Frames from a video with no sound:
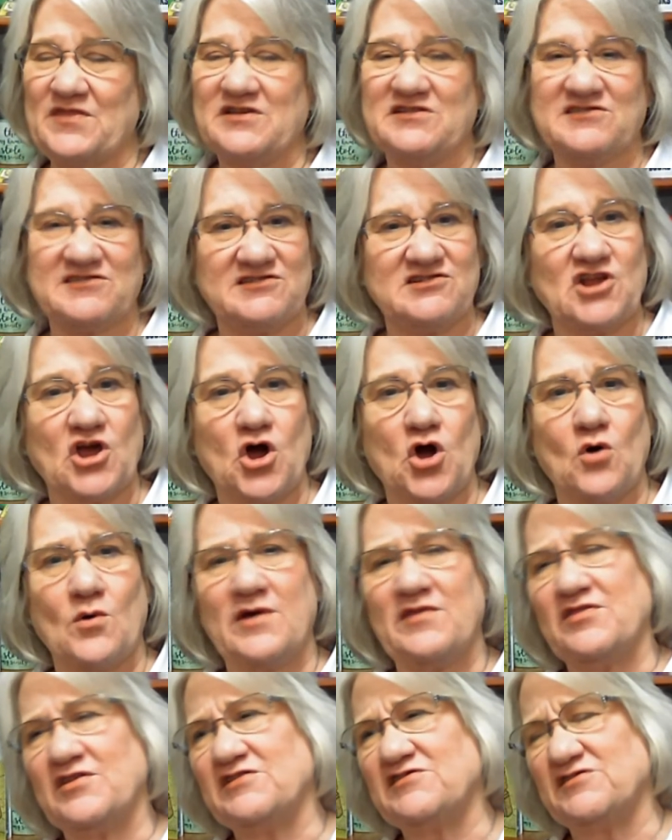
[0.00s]
snow
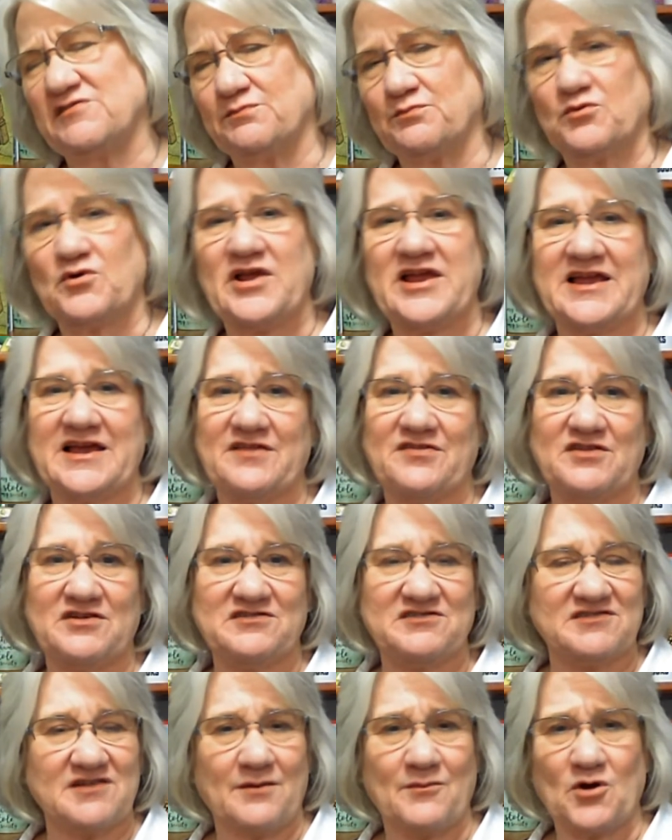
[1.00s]
and the spring and the
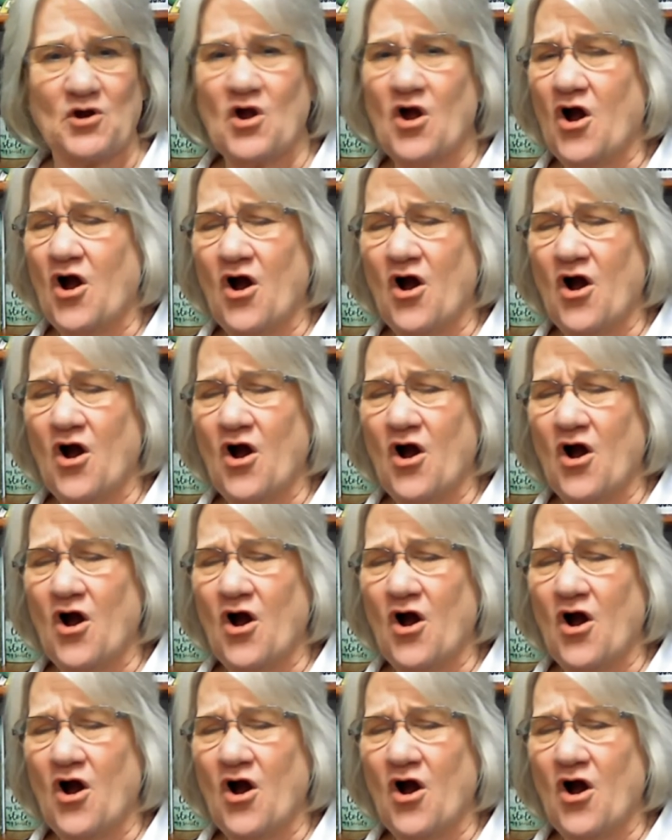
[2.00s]
summer,